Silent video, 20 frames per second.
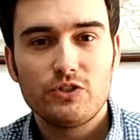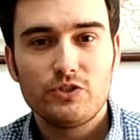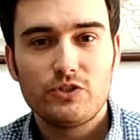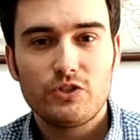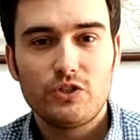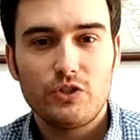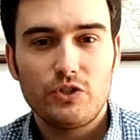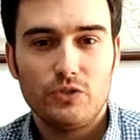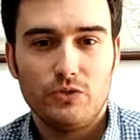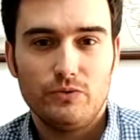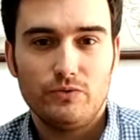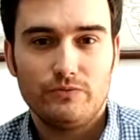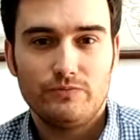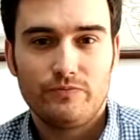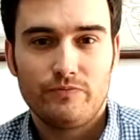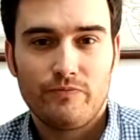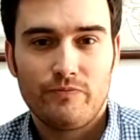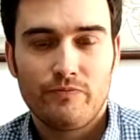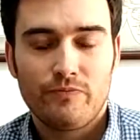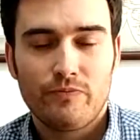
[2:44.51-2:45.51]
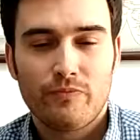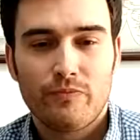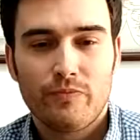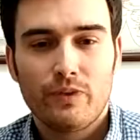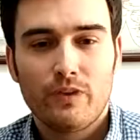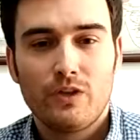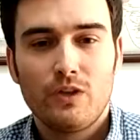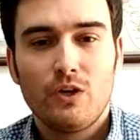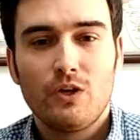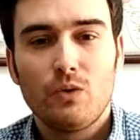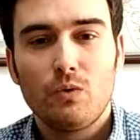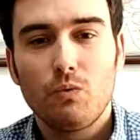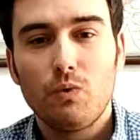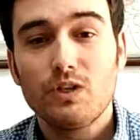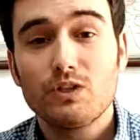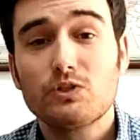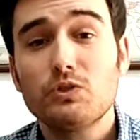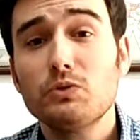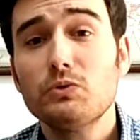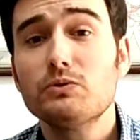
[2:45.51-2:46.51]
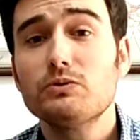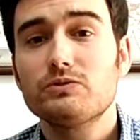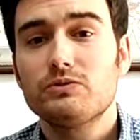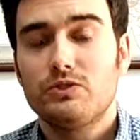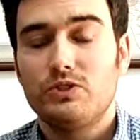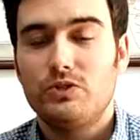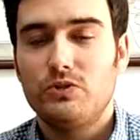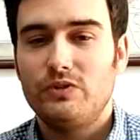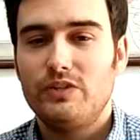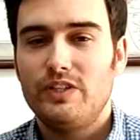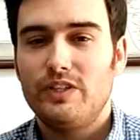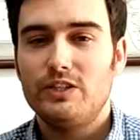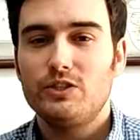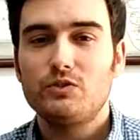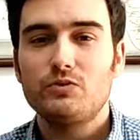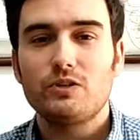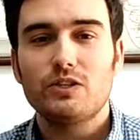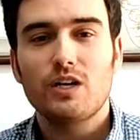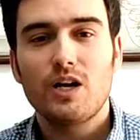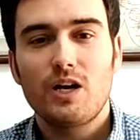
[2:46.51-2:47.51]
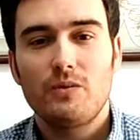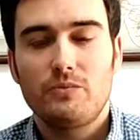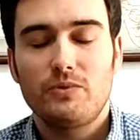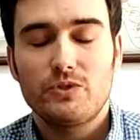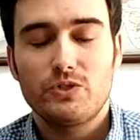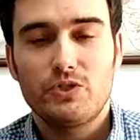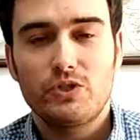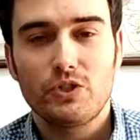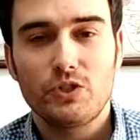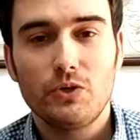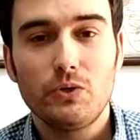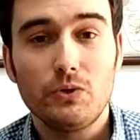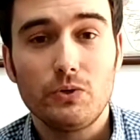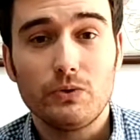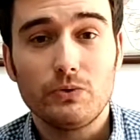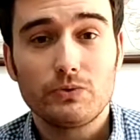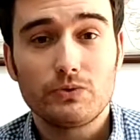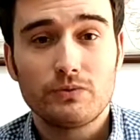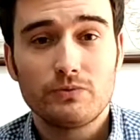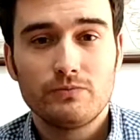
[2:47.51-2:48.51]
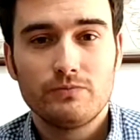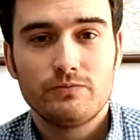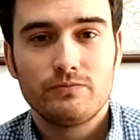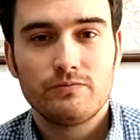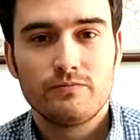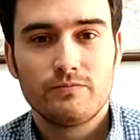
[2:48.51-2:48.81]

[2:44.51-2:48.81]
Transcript: 2, what tools do you need to accomplish your goals?